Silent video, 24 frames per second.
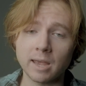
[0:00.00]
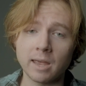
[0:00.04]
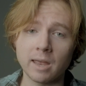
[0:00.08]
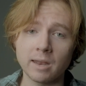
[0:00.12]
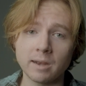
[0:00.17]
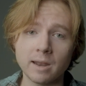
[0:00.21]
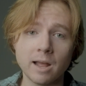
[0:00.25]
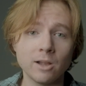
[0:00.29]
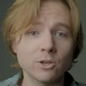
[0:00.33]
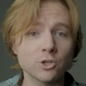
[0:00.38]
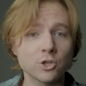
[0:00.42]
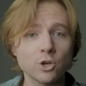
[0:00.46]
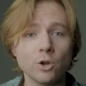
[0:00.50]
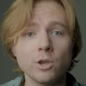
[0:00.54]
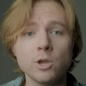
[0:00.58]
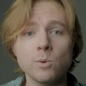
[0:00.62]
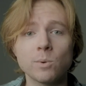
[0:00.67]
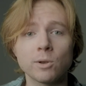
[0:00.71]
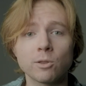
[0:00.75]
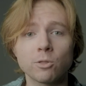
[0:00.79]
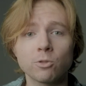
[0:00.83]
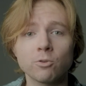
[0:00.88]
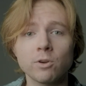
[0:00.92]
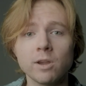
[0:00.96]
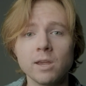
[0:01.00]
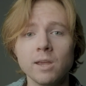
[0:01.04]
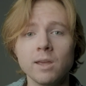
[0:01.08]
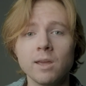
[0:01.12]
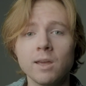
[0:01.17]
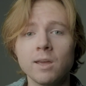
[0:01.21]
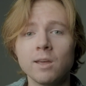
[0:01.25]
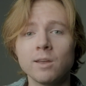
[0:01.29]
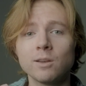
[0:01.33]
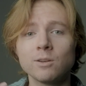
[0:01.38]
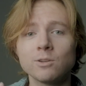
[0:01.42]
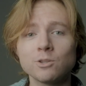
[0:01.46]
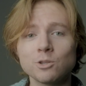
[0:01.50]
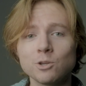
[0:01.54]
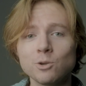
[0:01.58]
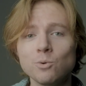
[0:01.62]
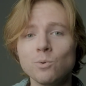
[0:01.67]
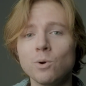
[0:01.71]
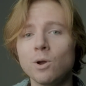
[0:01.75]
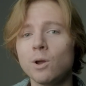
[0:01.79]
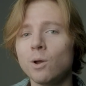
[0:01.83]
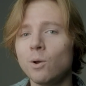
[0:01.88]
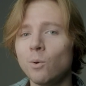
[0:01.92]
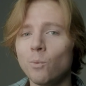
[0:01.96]
And I'll show you in 3, 2,
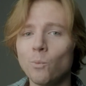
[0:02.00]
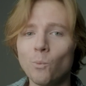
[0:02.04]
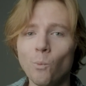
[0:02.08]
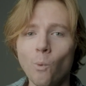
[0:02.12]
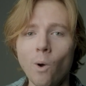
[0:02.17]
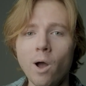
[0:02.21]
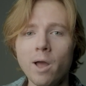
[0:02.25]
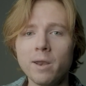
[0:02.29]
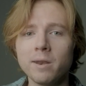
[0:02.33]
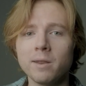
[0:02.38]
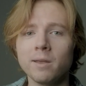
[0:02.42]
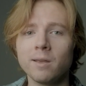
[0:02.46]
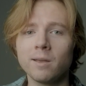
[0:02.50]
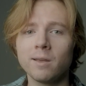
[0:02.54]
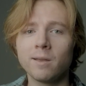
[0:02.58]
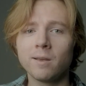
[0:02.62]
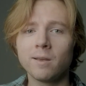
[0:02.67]
1.